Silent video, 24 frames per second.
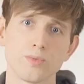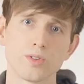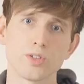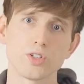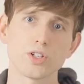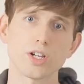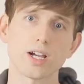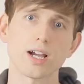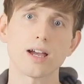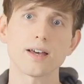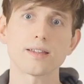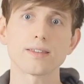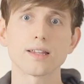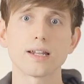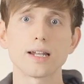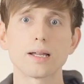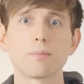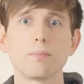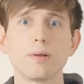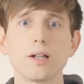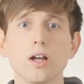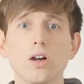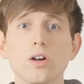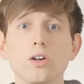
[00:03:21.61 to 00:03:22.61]
Check out the
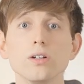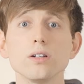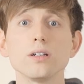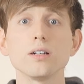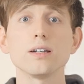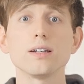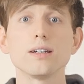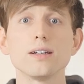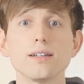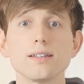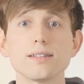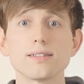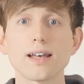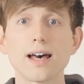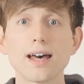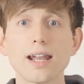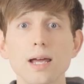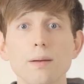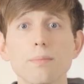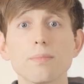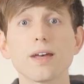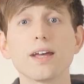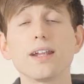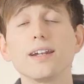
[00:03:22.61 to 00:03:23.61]
link below, sign
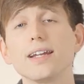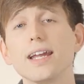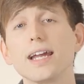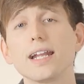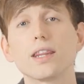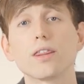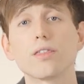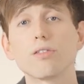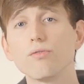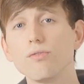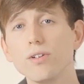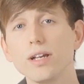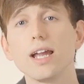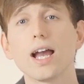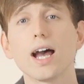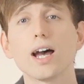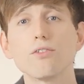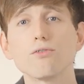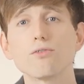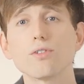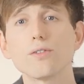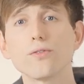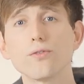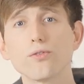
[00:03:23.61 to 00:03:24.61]
up and get
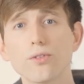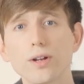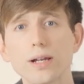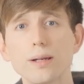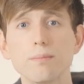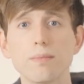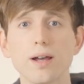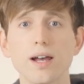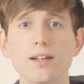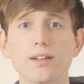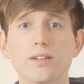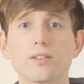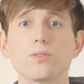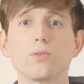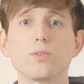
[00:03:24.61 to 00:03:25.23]
300 free MAT,